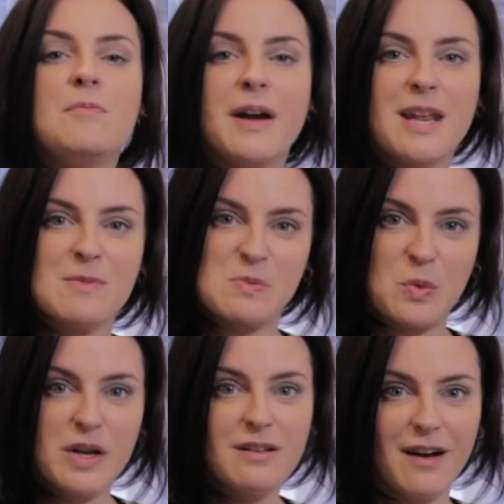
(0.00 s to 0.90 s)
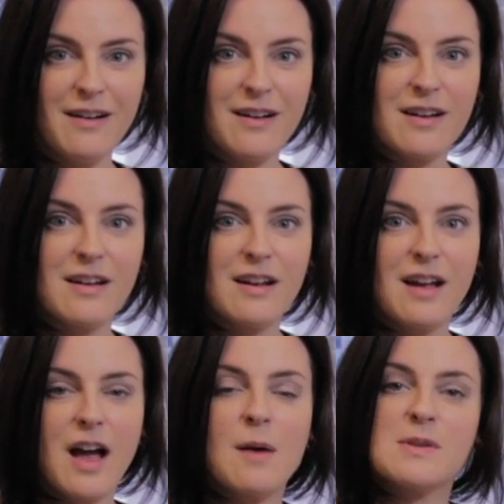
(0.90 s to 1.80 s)
My name is Brie Clark.
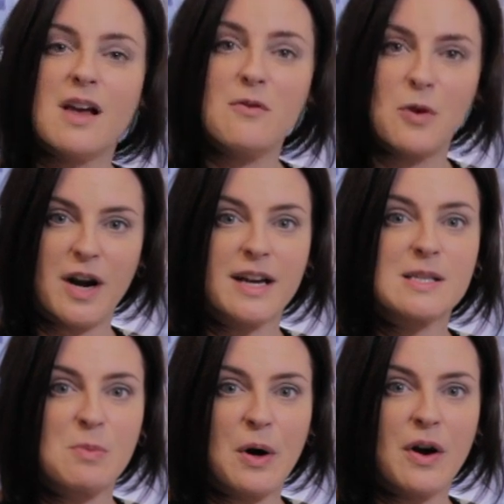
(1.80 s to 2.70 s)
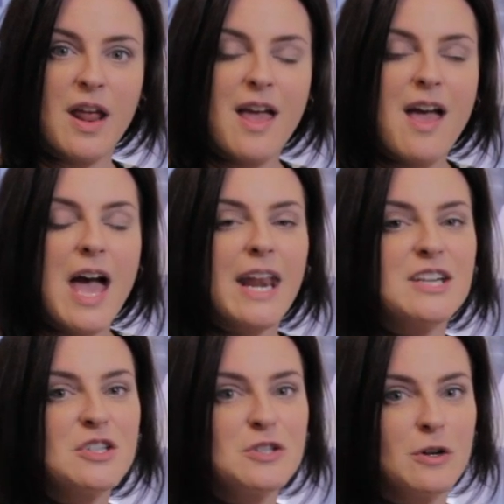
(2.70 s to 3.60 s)
I'm a software expert and
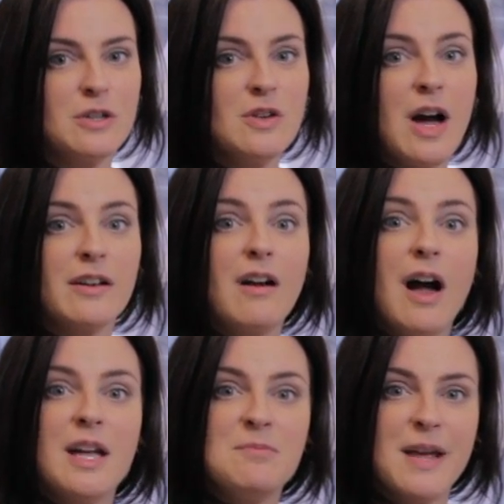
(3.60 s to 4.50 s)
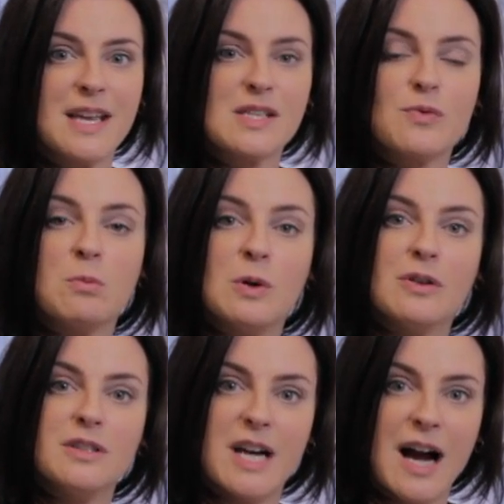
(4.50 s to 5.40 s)
I just showed you how to cut and paste from
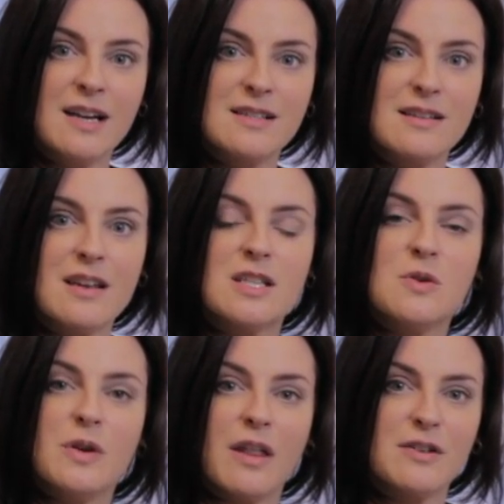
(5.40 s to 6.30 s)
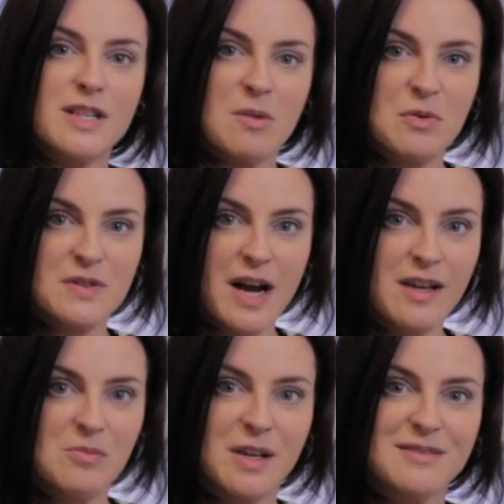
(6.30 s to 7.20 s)
Google Docs into another type of
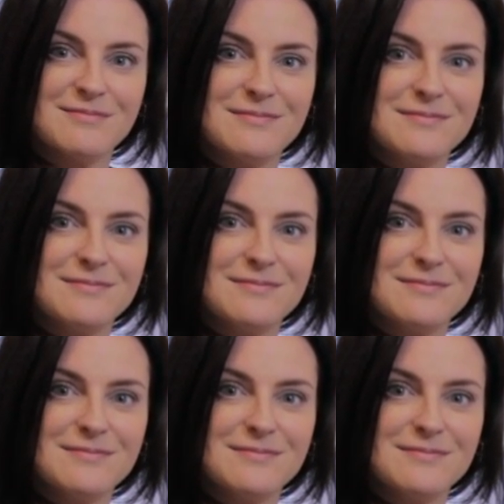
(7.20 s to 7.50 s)
document.